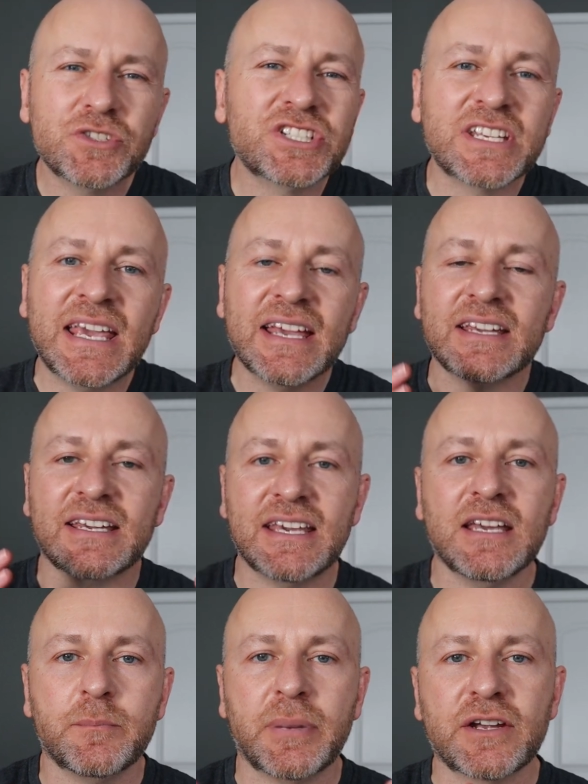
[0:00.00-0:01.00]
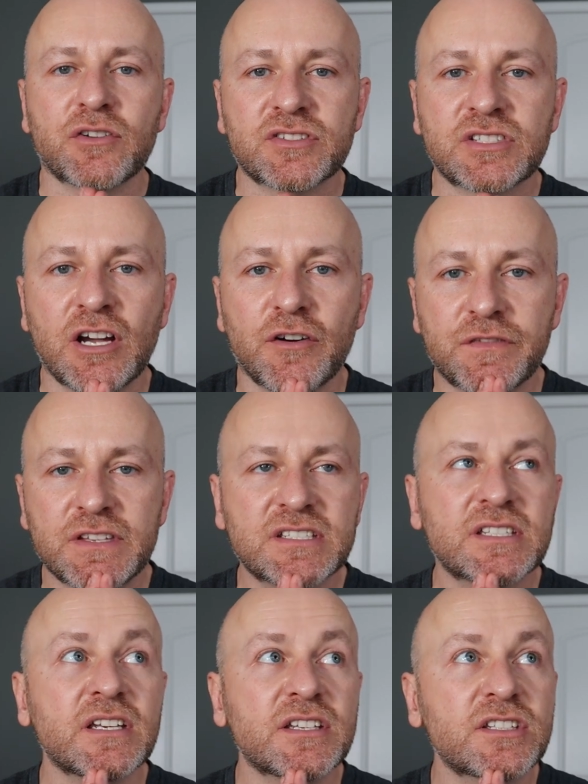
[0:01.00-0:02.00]
just can't get by yourself.
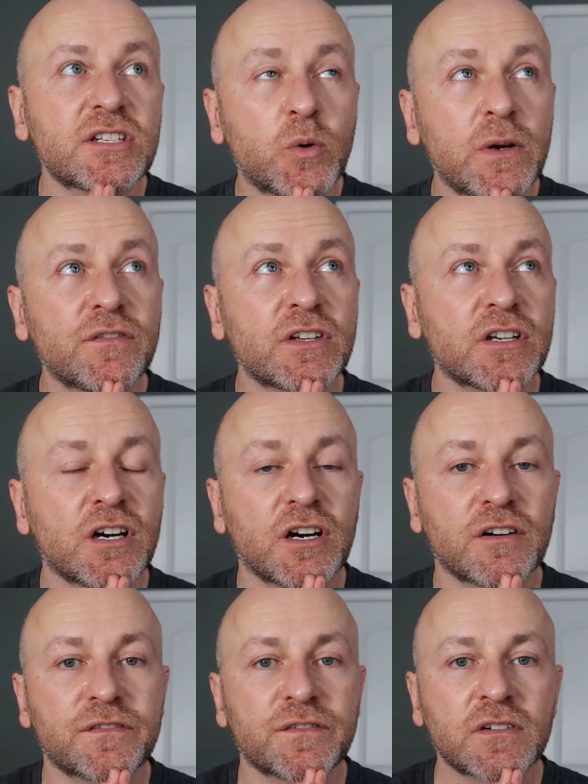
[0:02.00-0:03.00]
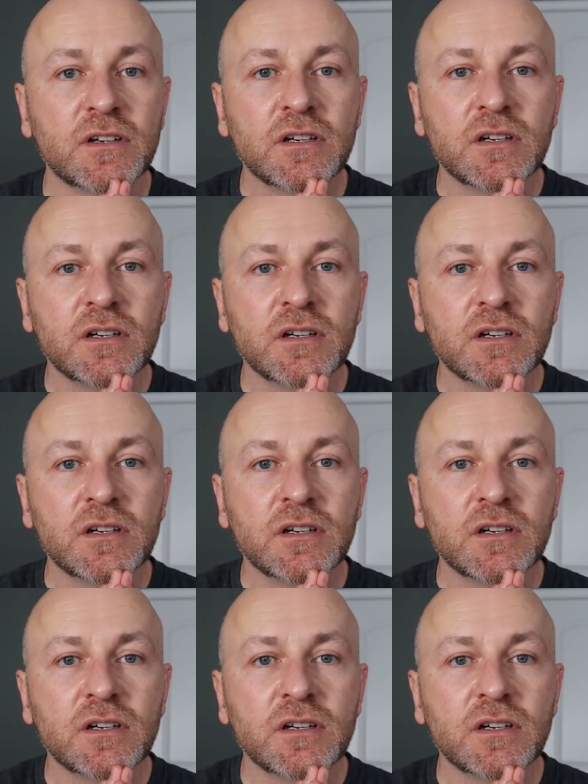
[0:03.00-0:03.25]
It's the equivalent of